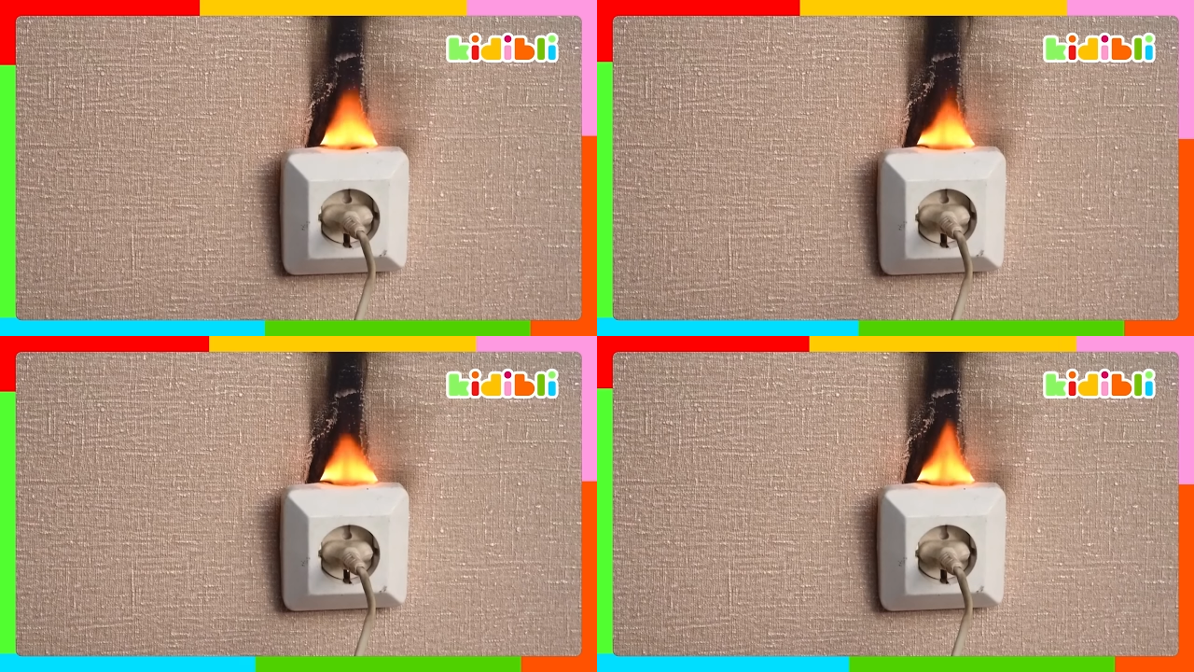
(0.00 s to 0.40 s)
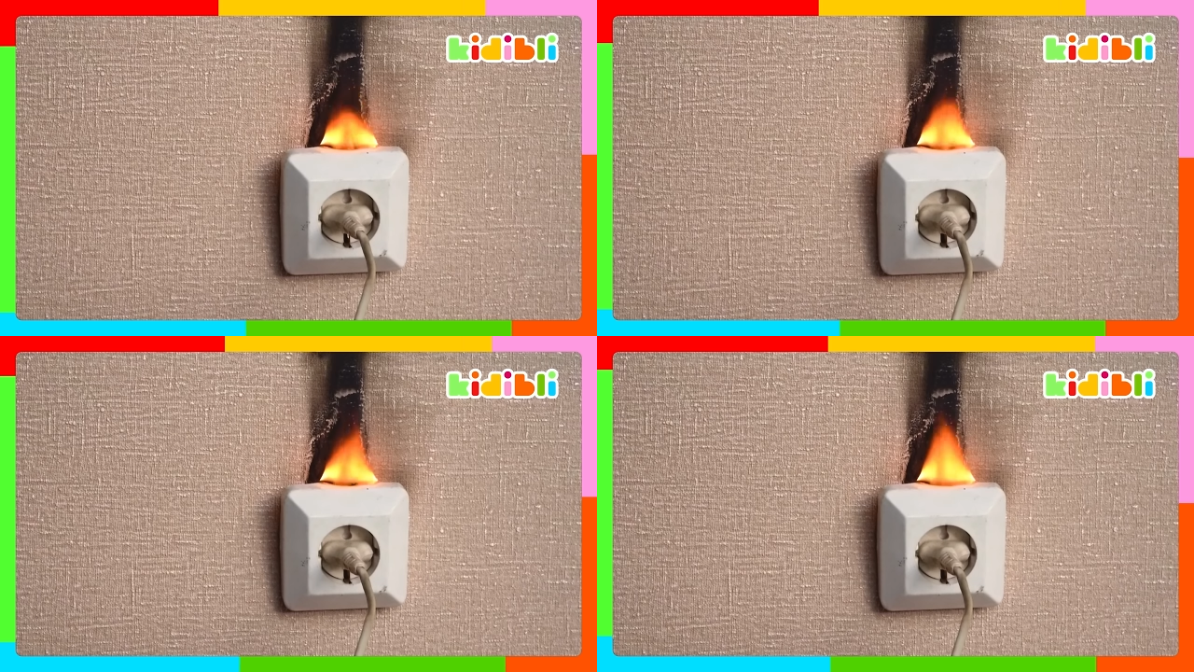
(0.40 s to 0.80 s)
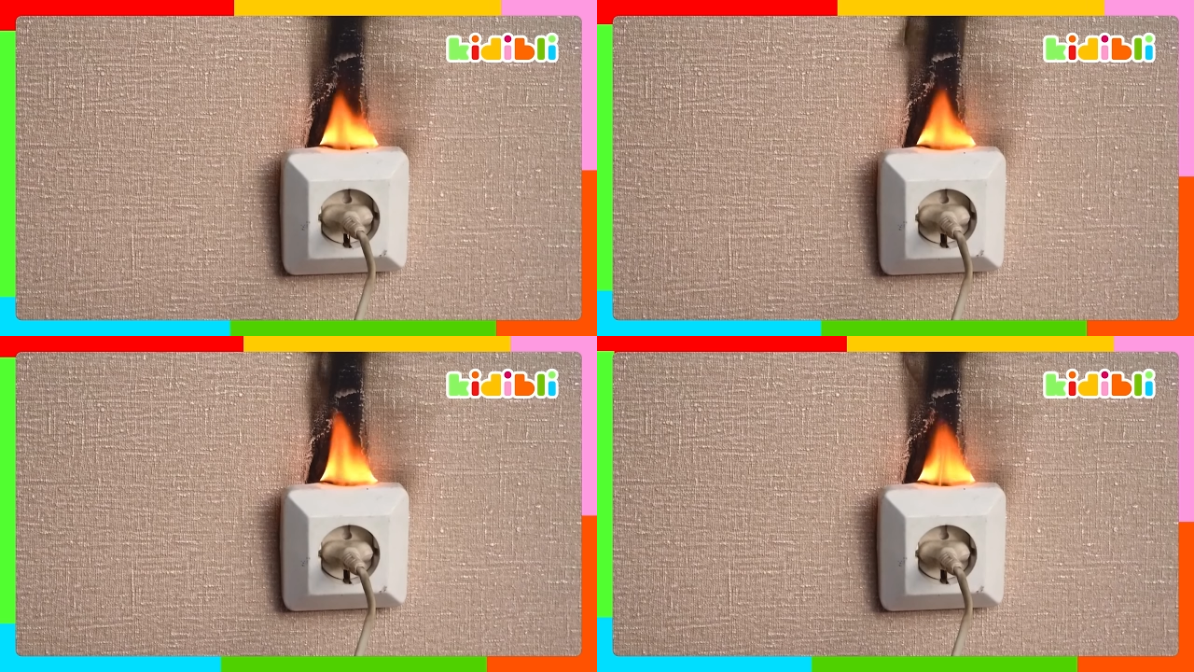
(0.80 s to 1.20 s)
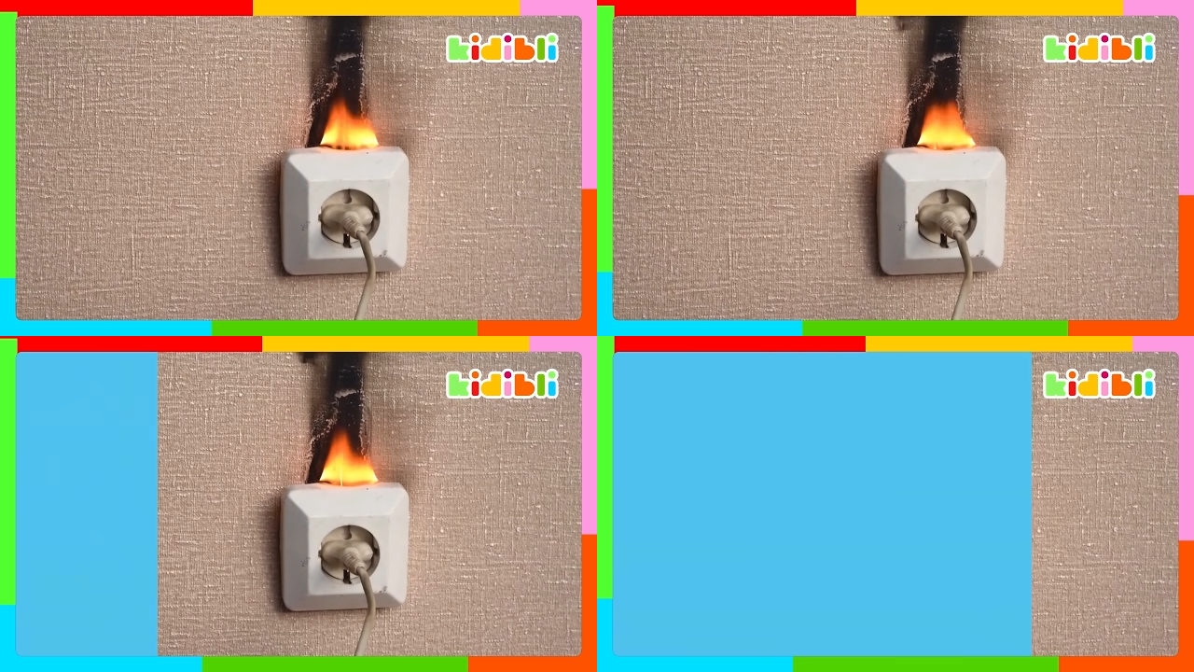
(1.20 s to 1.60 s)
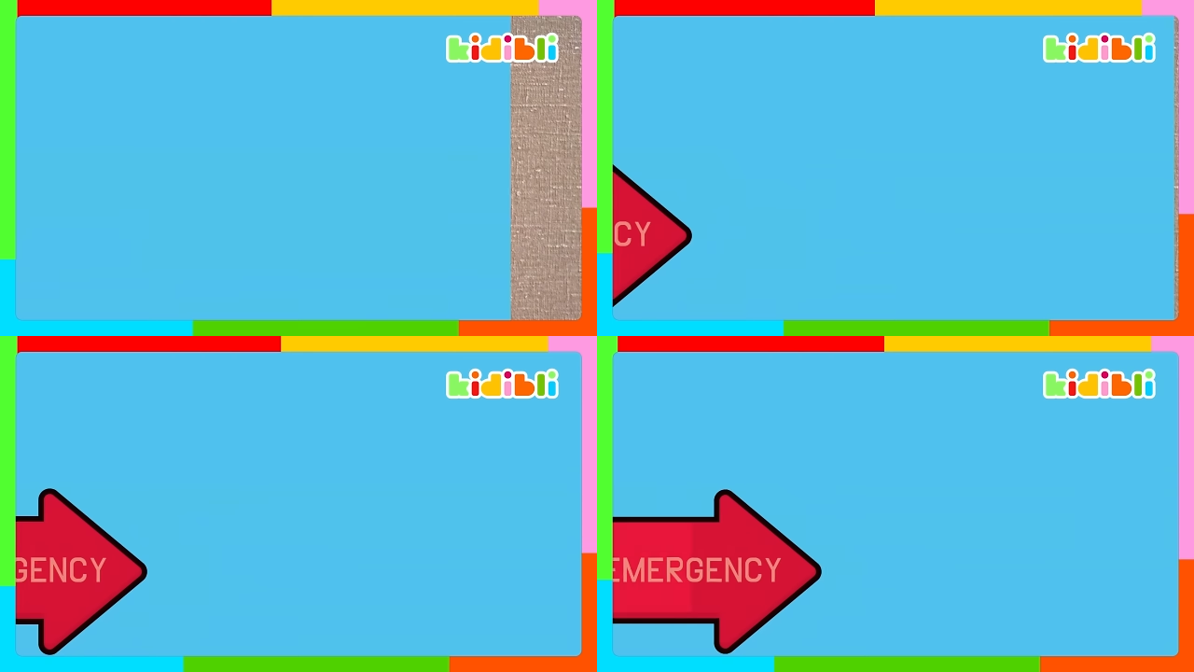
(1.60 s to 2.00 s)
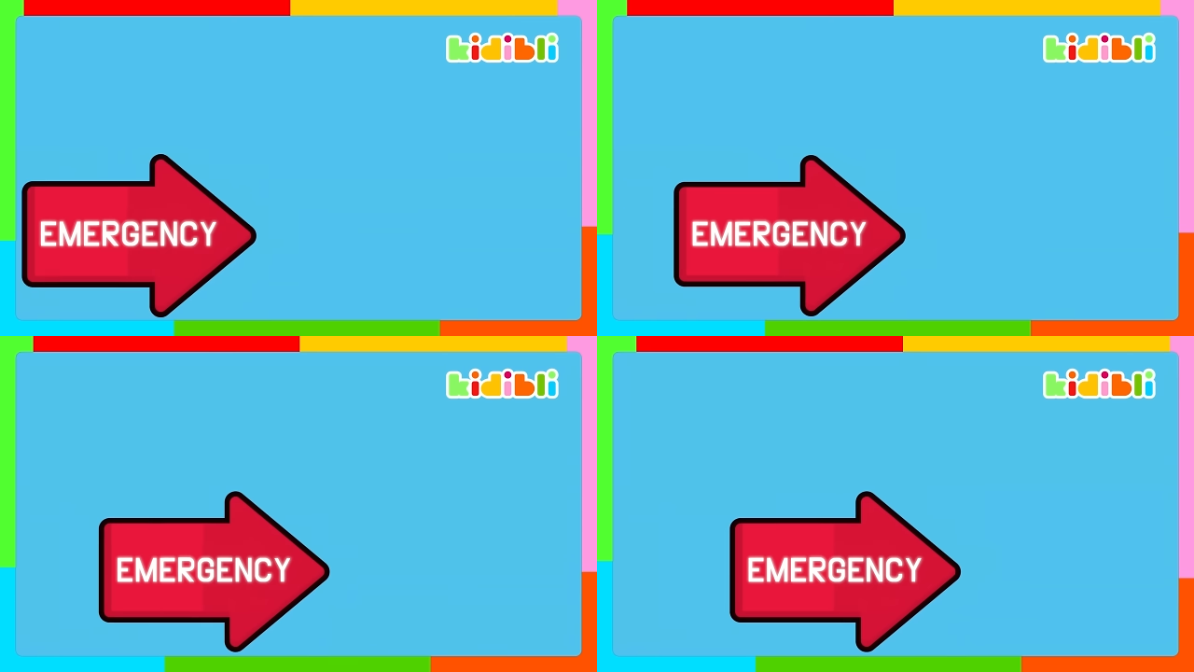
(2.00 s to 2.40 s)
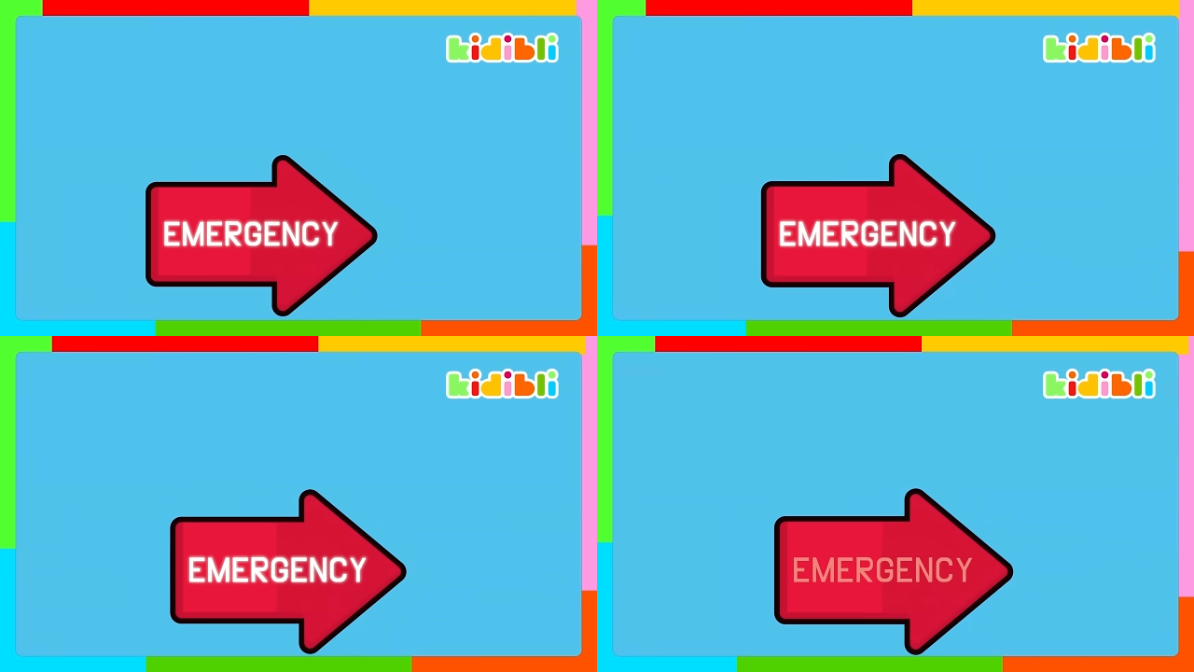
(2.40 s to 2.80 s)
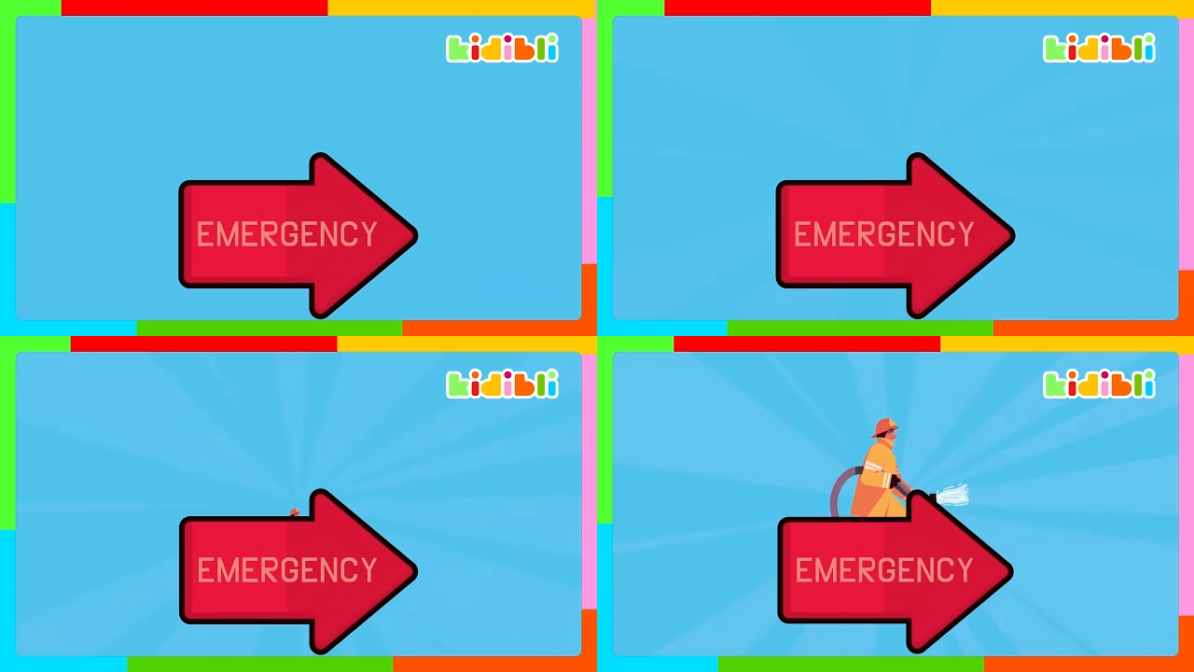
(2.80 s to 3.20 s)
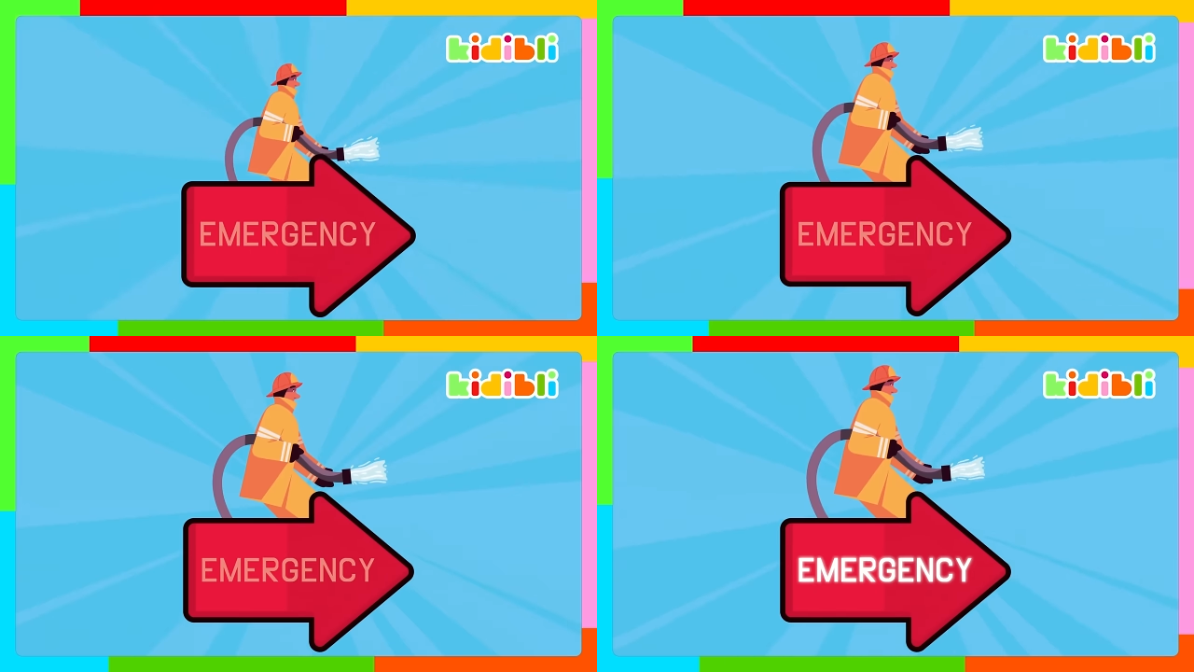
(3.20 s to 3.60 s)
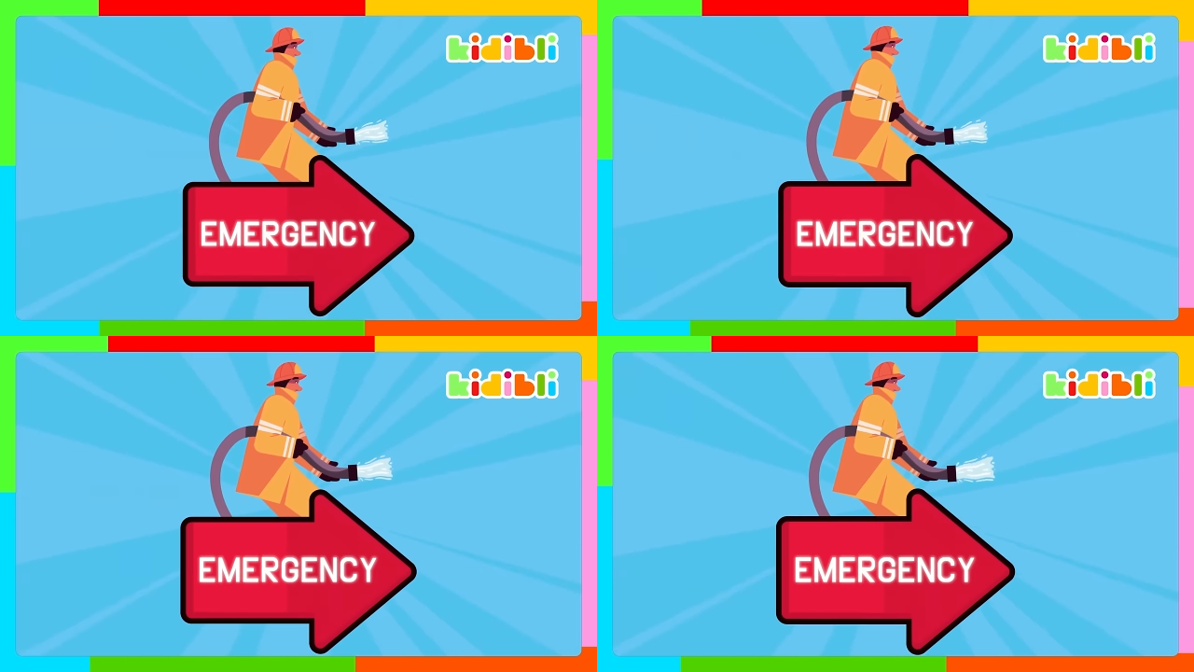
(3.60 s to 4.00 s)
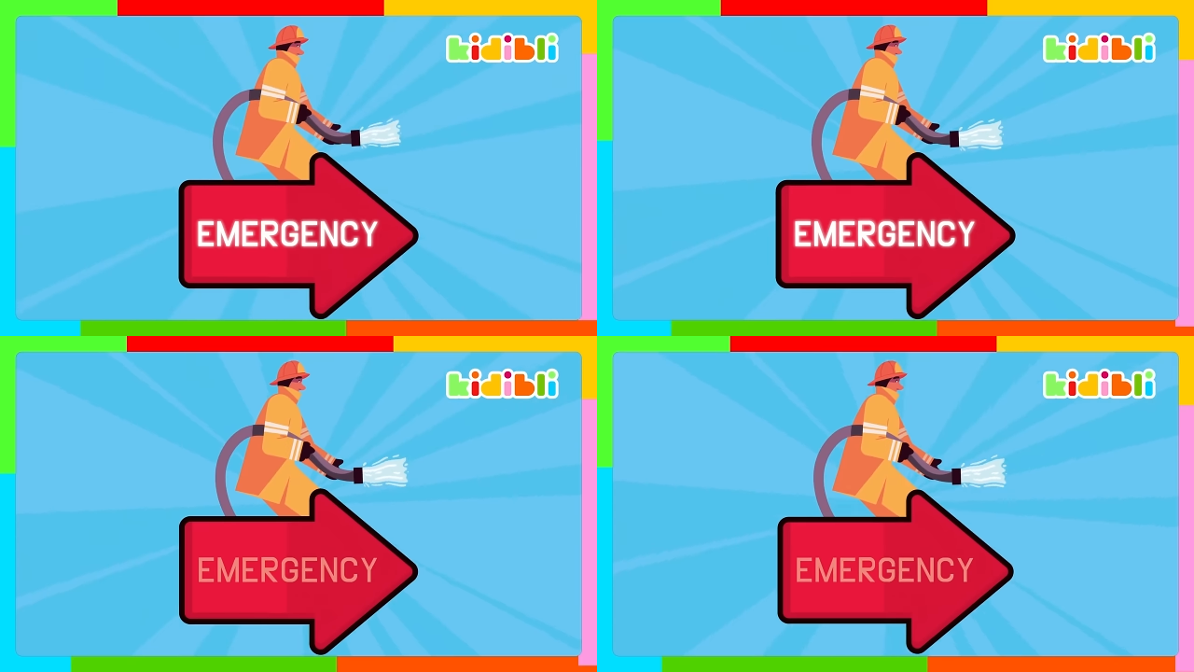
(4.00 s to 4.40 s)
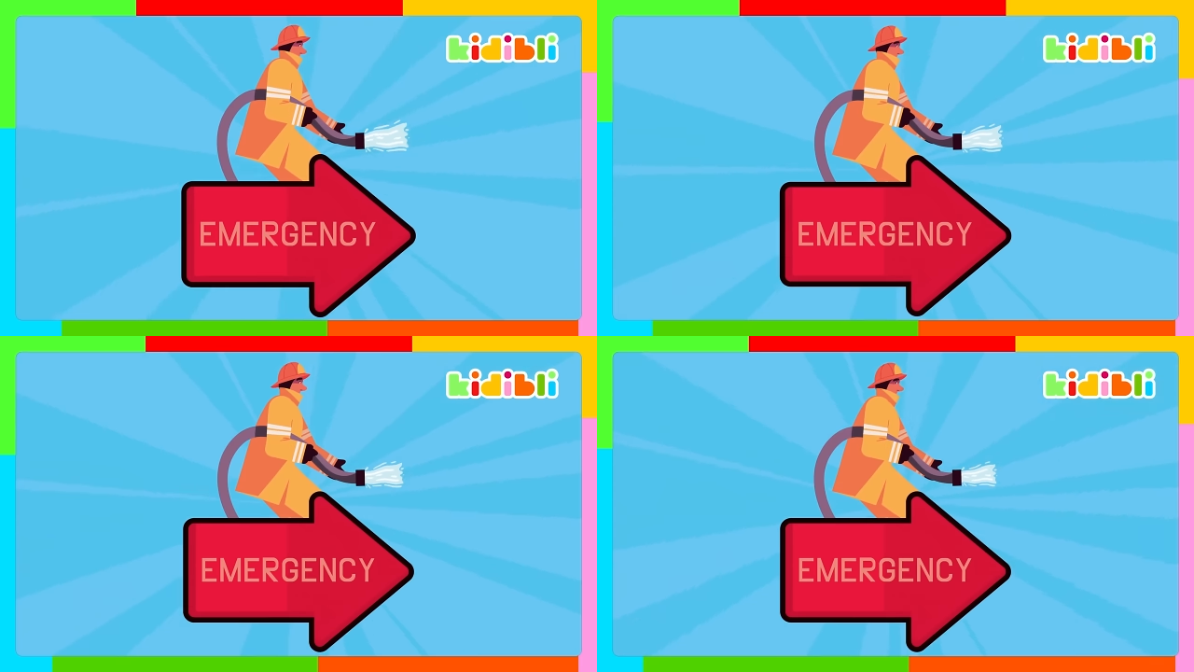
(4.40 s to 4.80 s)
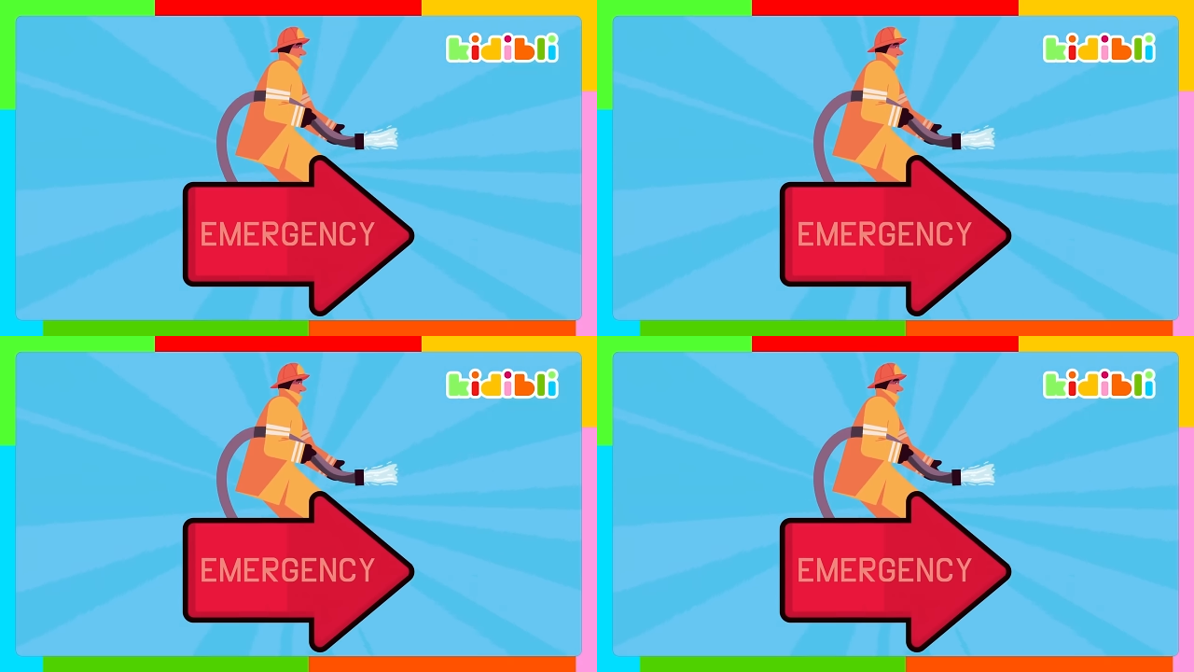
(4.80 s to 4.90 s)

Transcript: (no speaker visible)